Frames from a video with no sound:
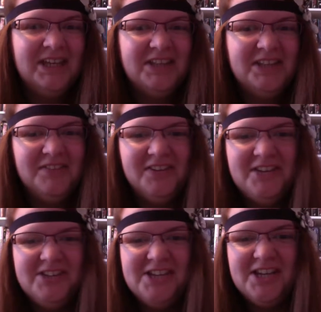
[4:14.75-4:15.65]

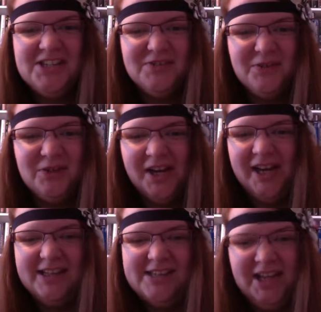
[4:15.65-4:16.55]
50 Shades of
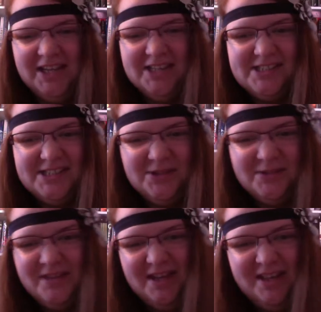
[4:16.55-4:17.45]
Grey taste
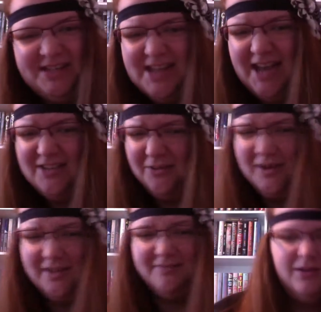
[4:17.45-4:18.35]
that this had to it.